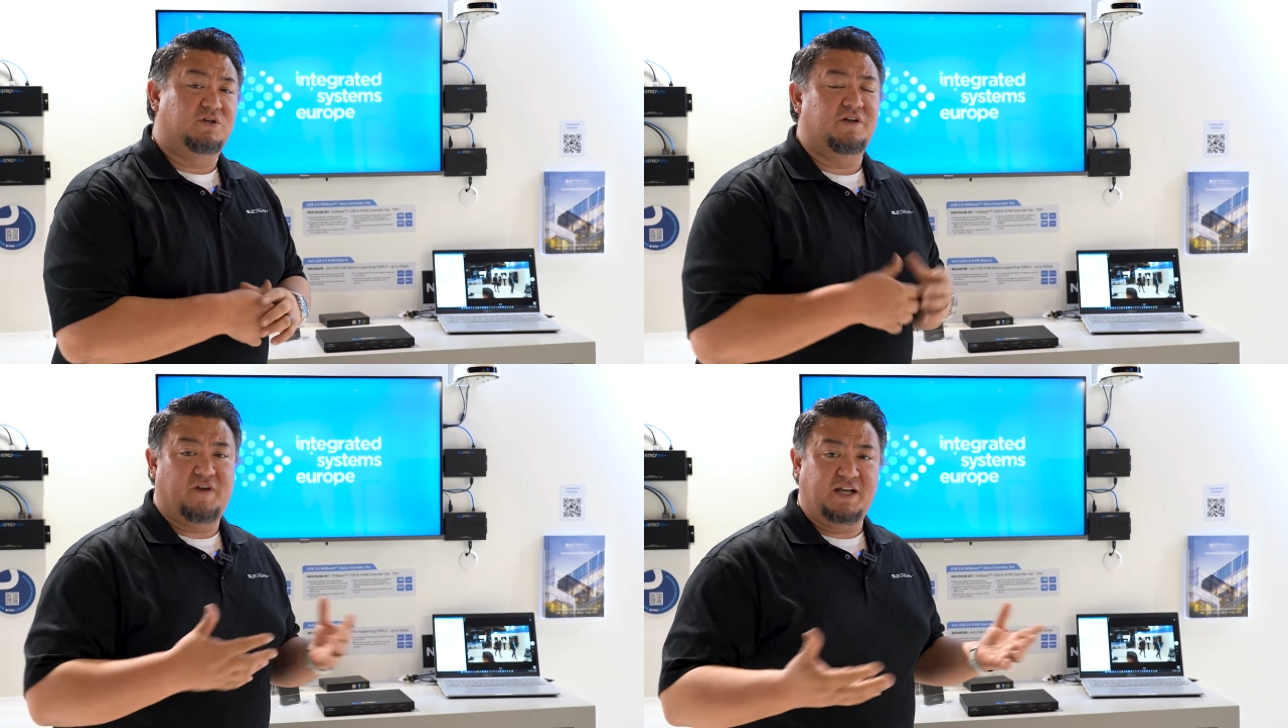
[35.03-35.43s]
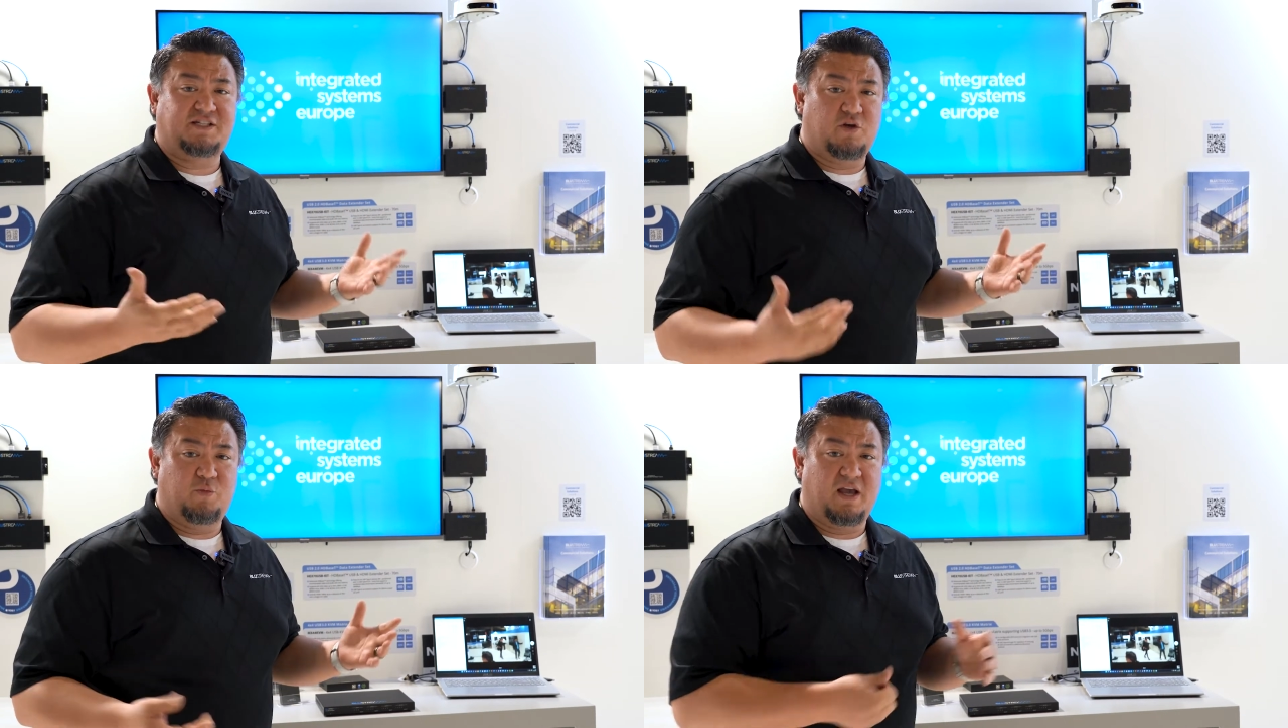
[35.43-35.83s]
devices
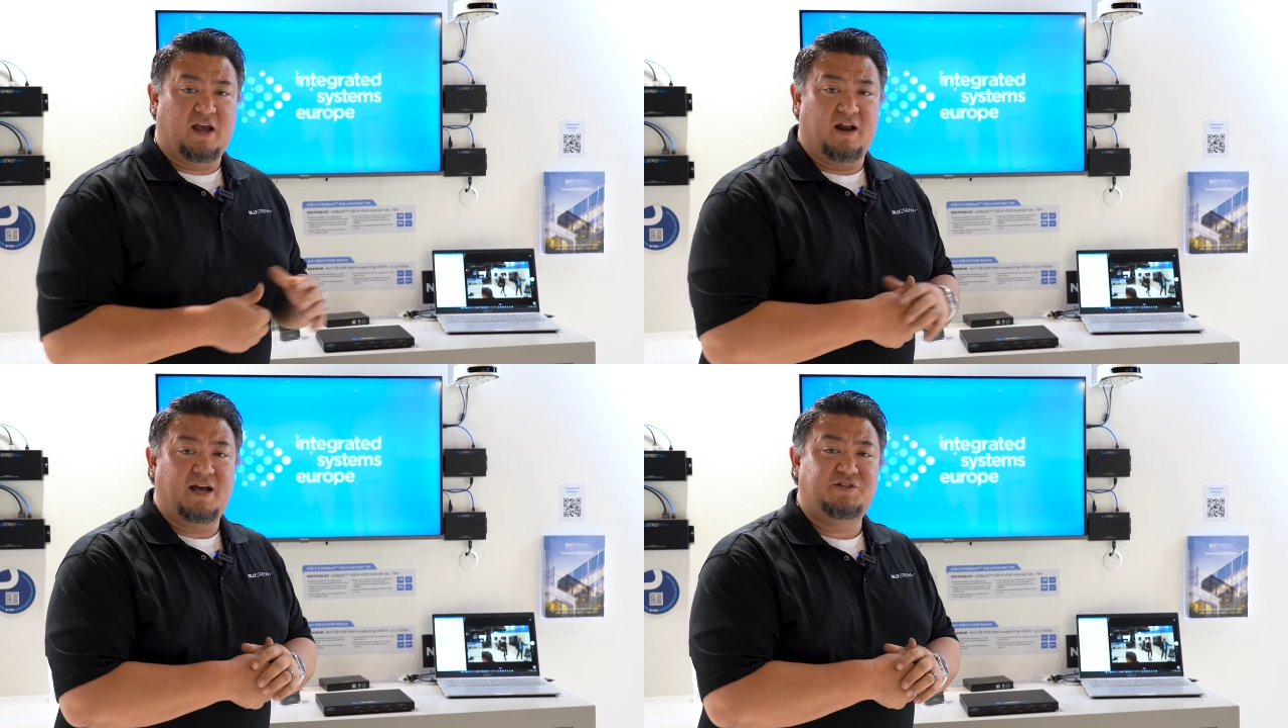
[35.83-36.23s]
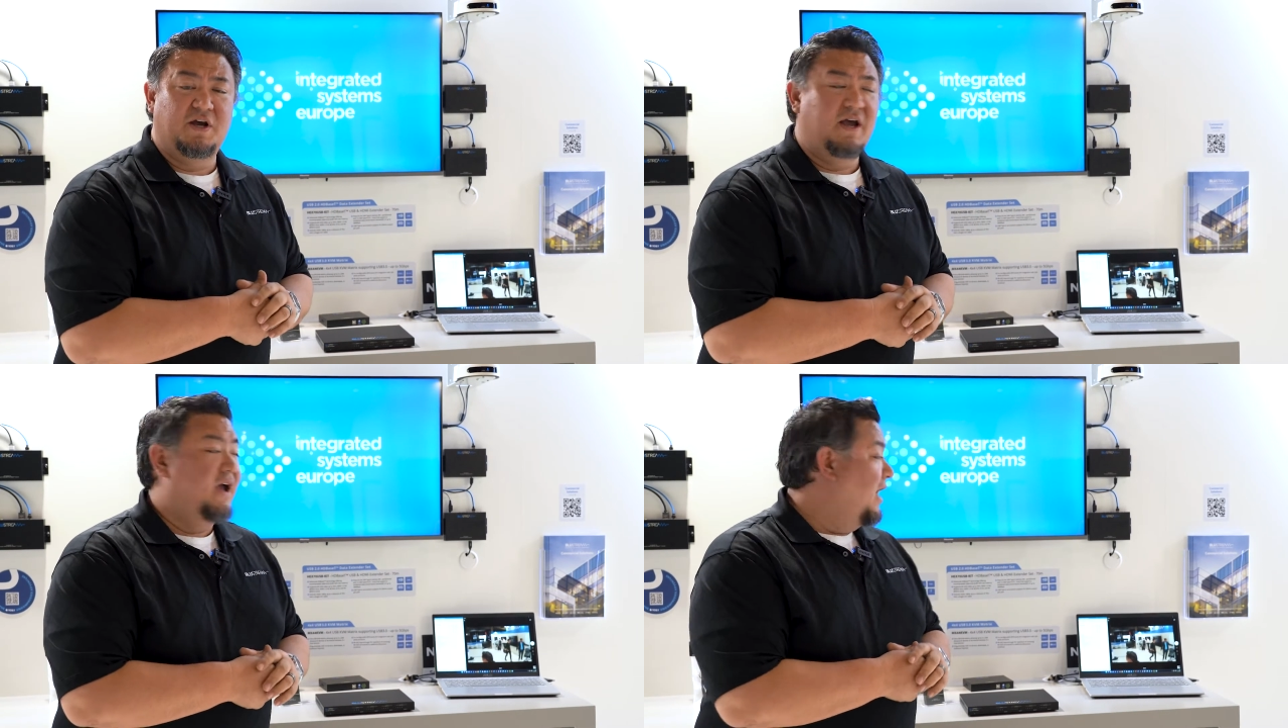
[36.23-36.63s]
that we can connect,
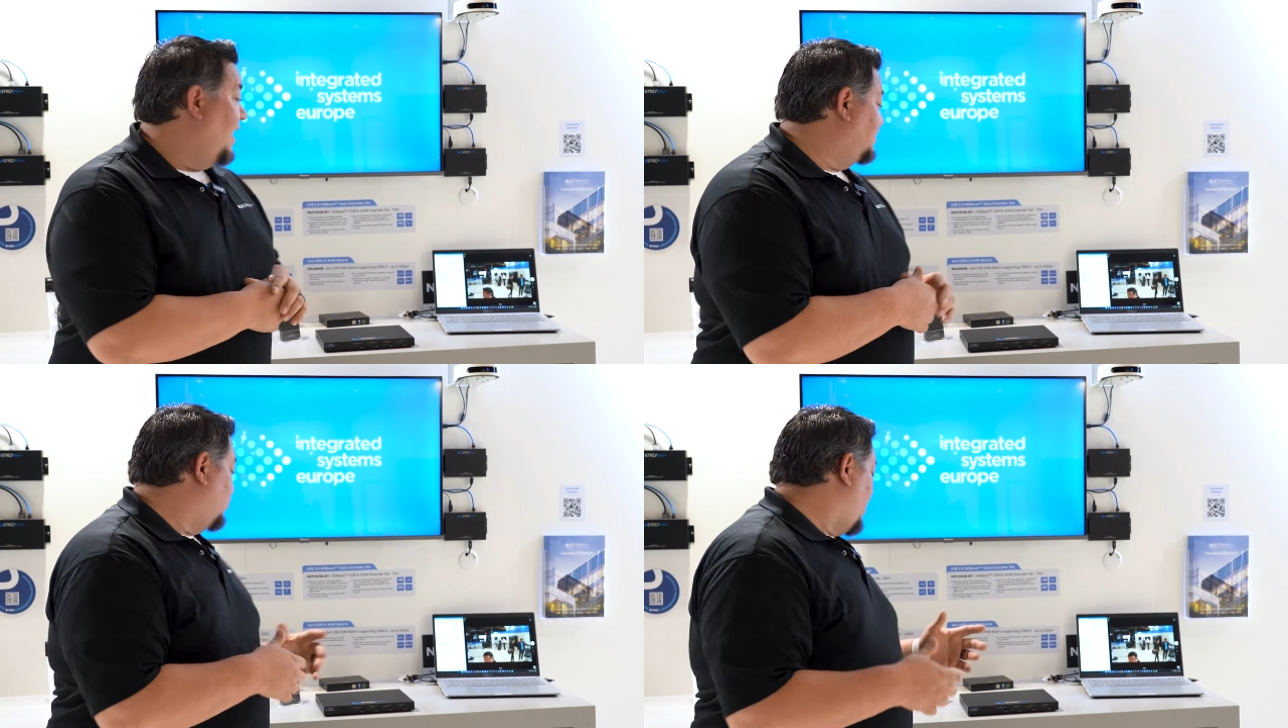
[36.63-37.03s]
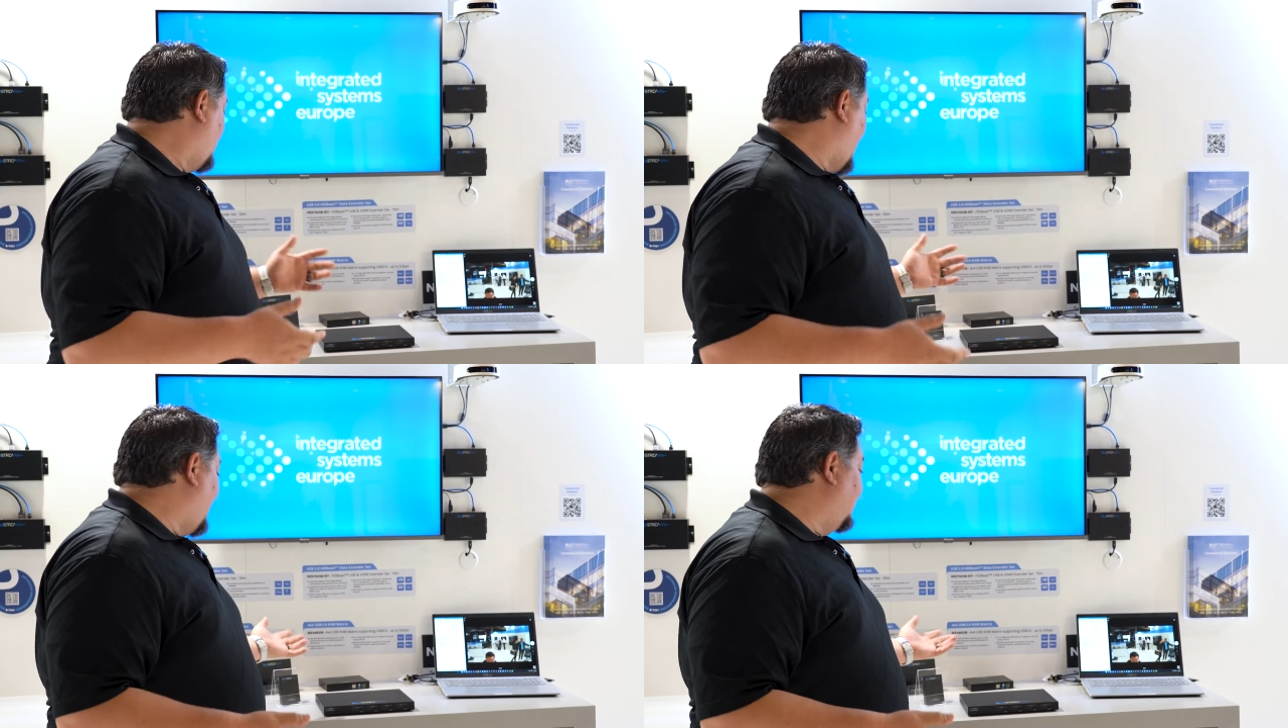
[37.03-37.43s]
as well
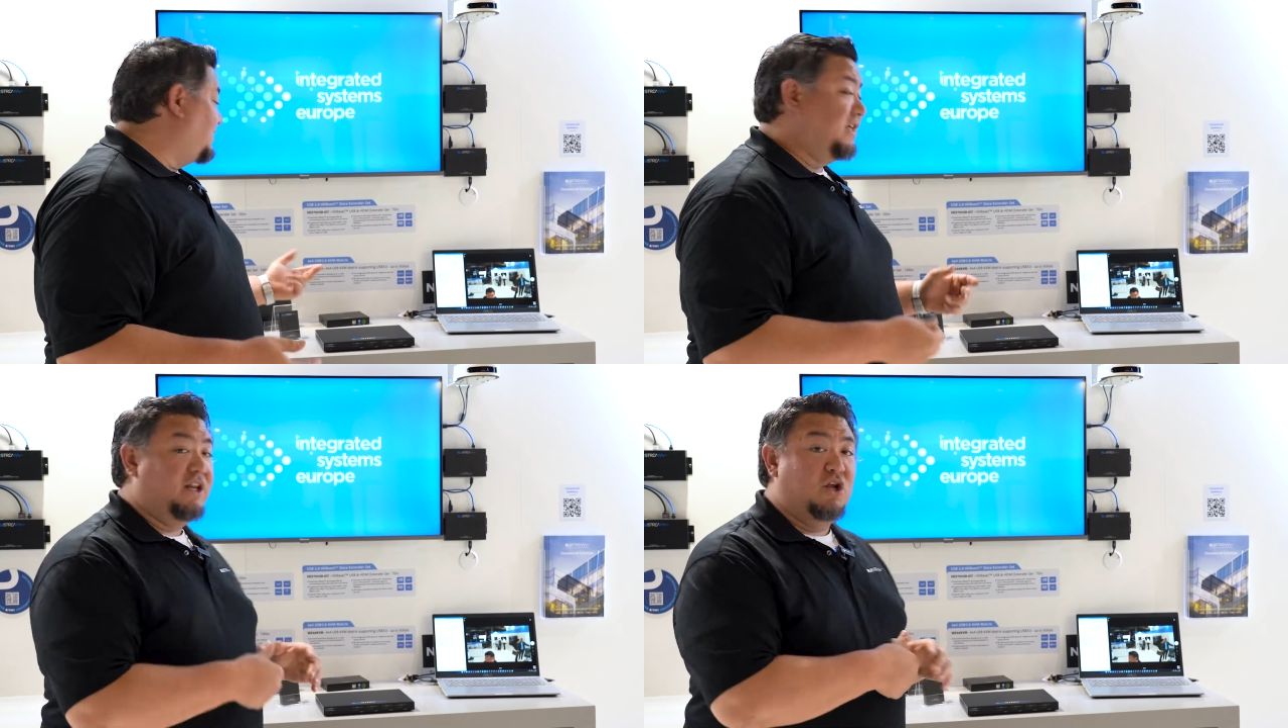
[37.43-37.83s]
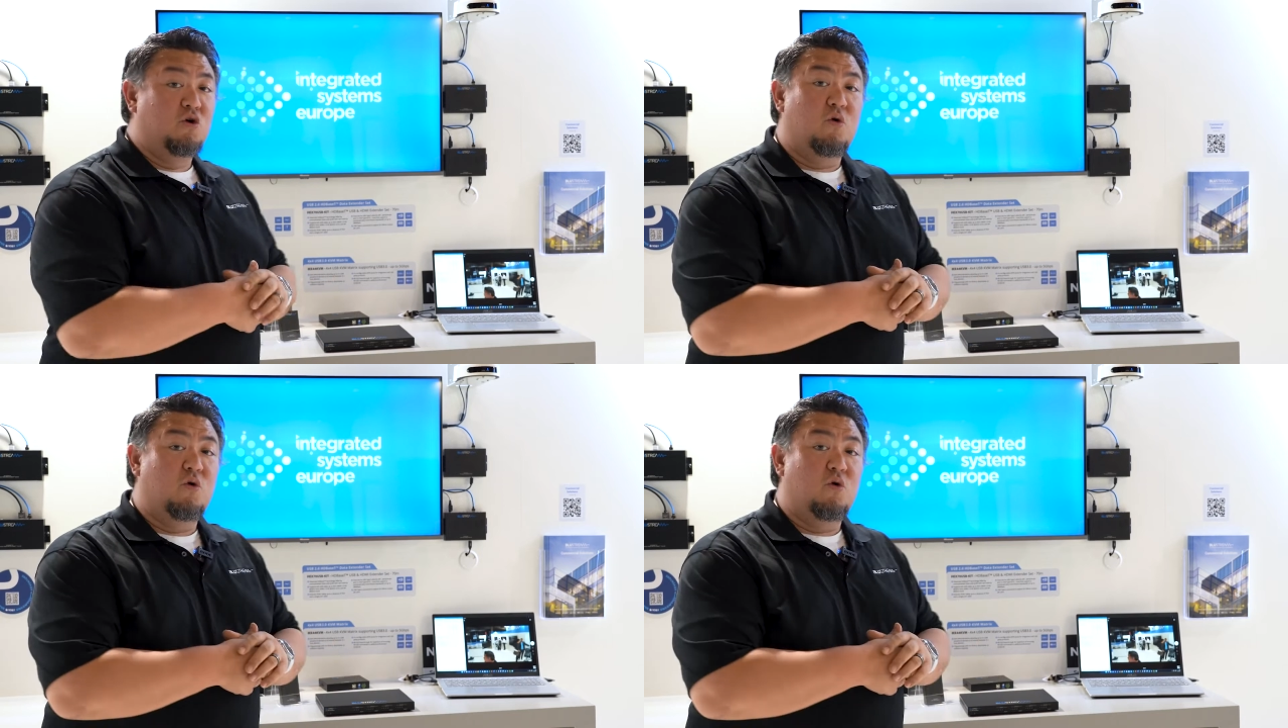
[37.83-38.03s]
as the new